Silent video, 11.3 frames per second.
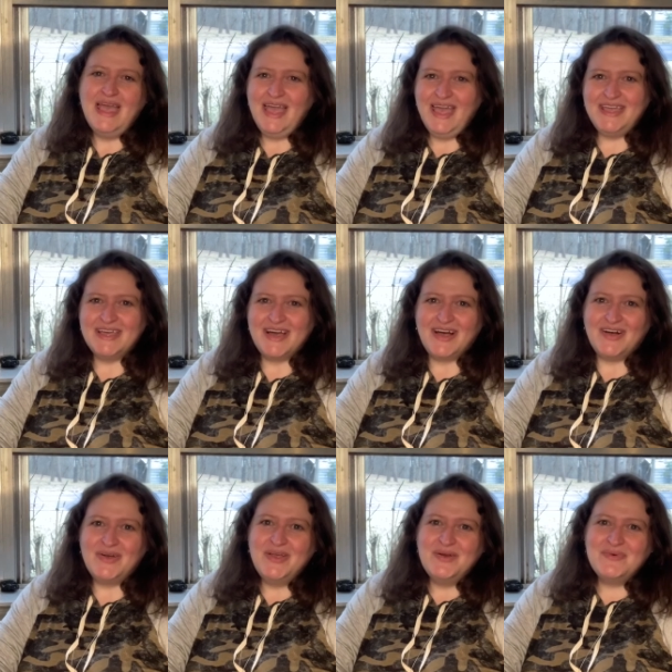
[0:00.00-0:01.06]
Hey y'all,
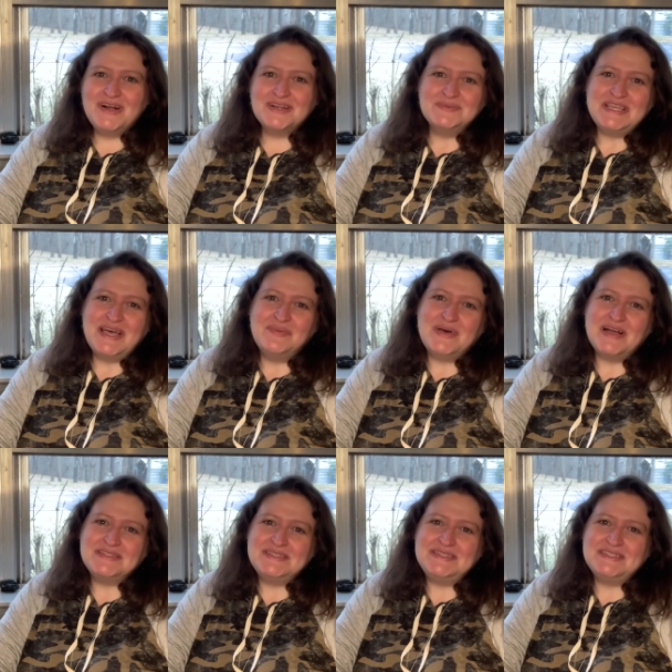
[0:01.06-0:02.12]
welcome to
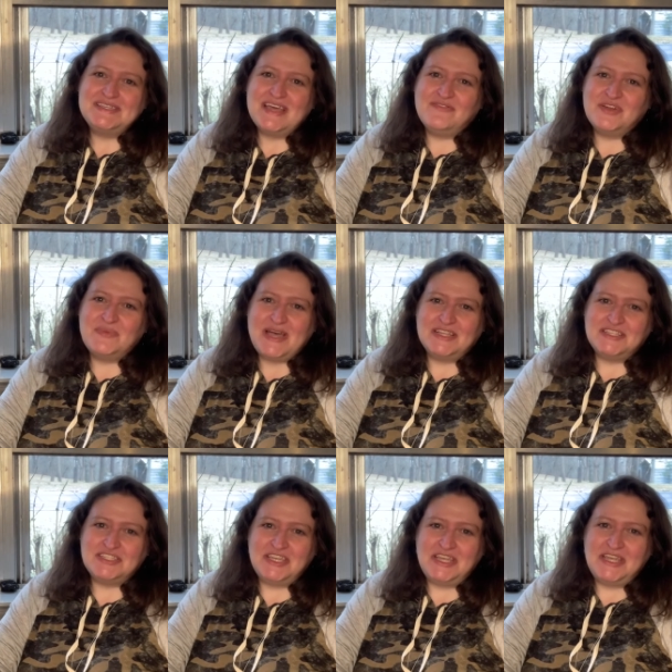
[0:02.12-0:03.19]
Unboxing Discovery by
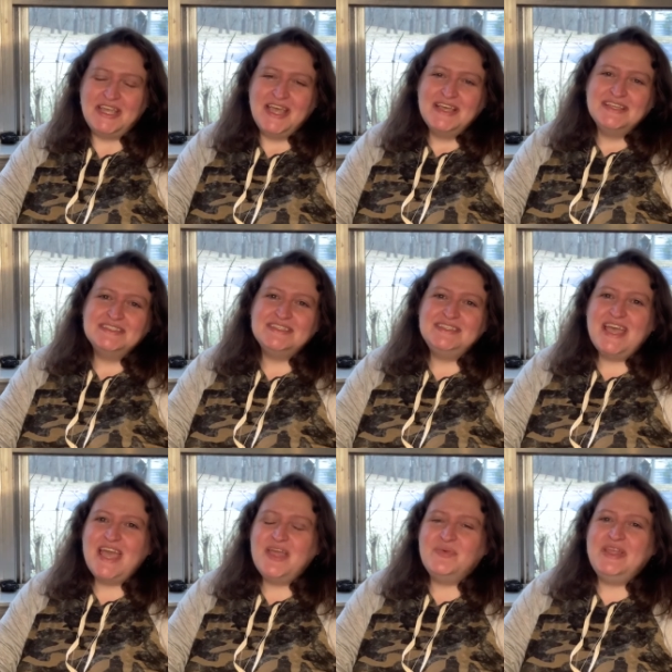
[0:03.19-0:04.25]
G.
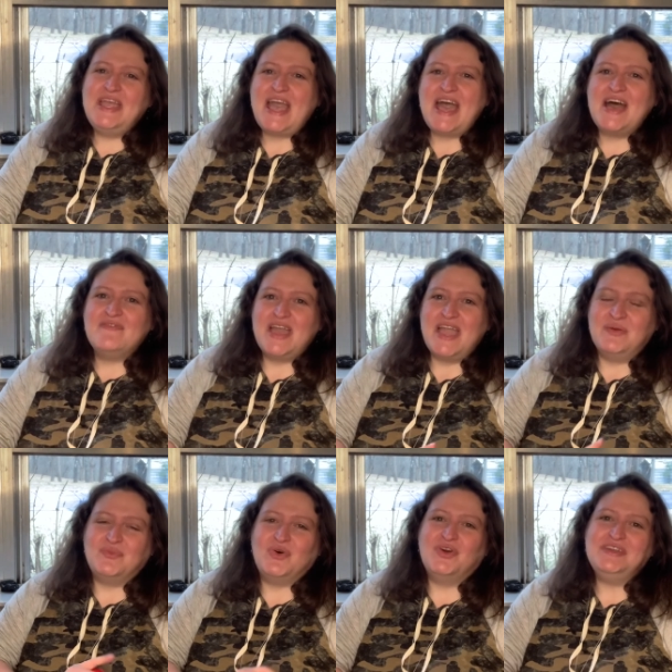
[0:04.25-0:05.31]
Today we have a
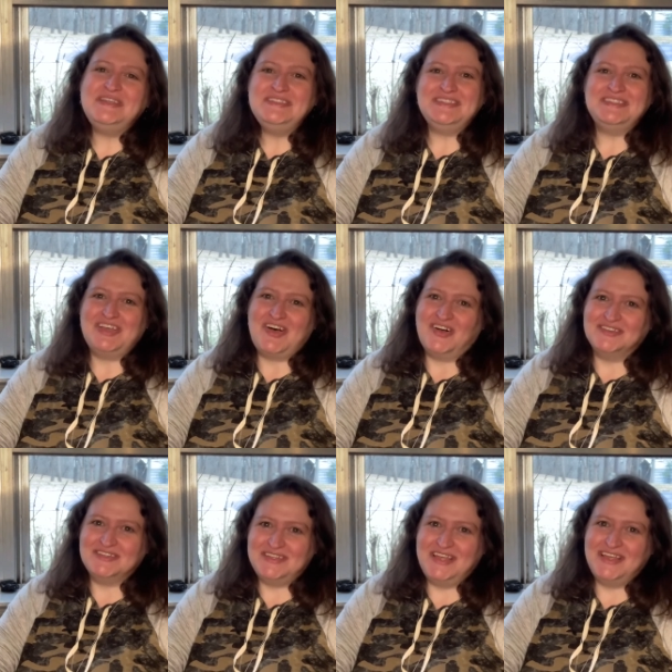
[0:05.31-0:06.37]
Maurices haul
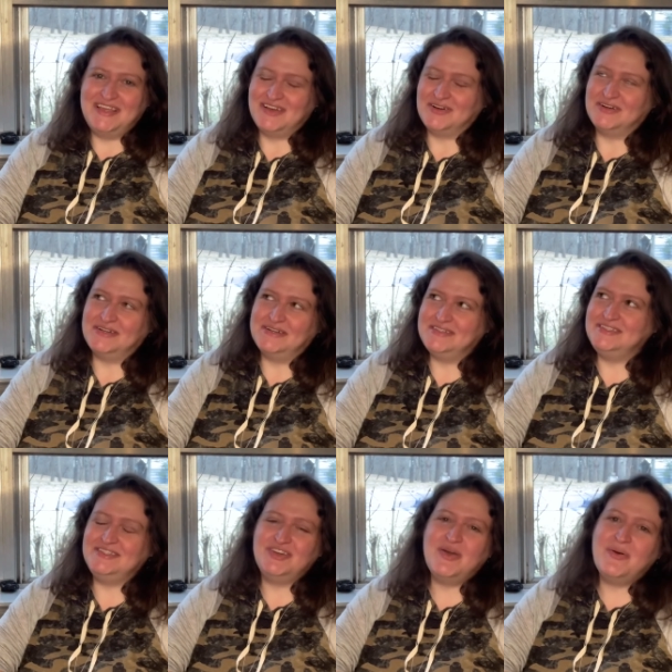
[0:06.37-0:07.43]
today. Oh,
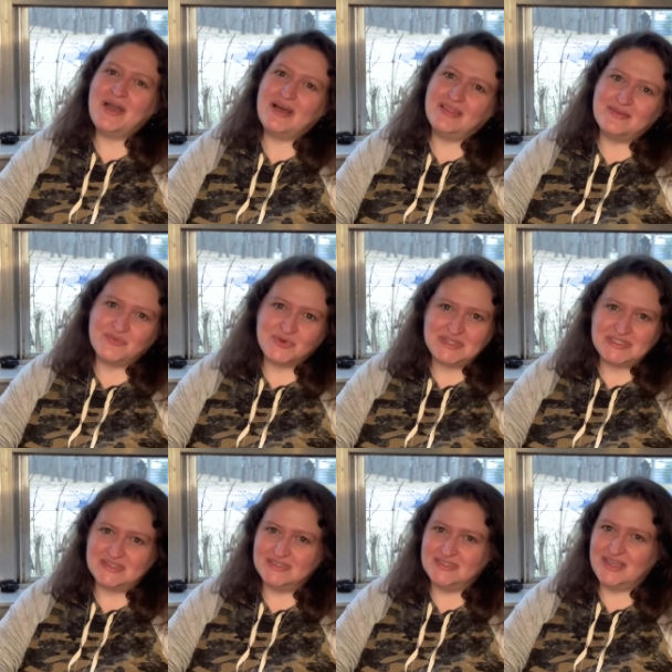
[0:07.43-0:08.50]
you know how I love
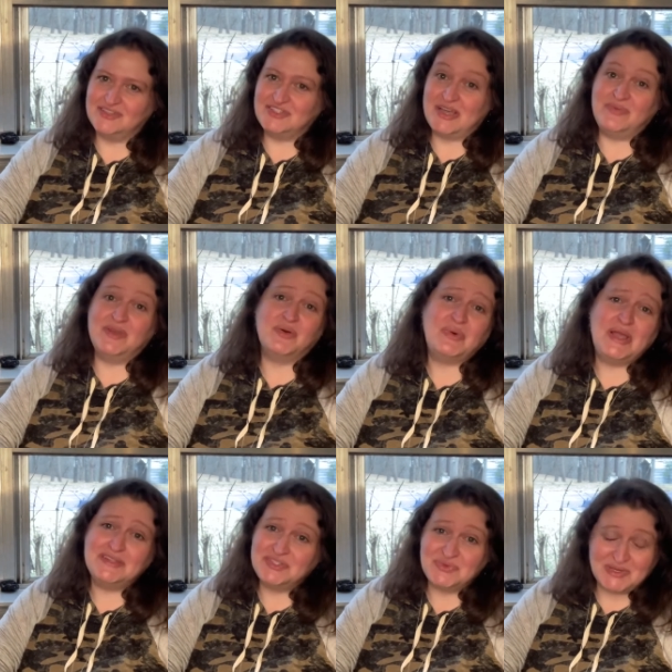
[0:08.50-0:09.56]
Maurices. I shop there way
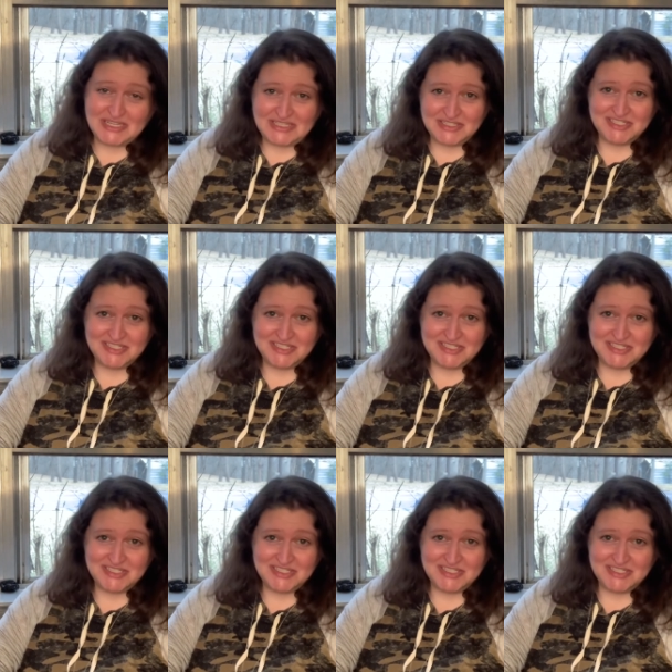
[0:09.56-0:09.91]
too much.